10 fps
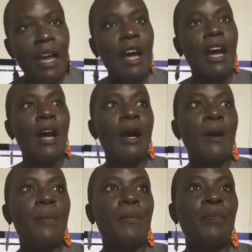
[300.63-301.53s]

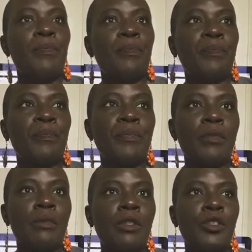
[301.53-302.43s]

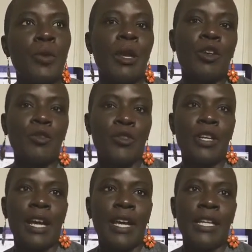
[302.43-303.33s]
So my good
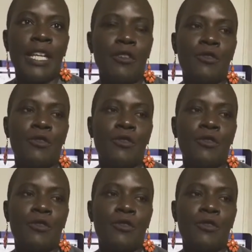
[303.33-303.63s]
friend Heidi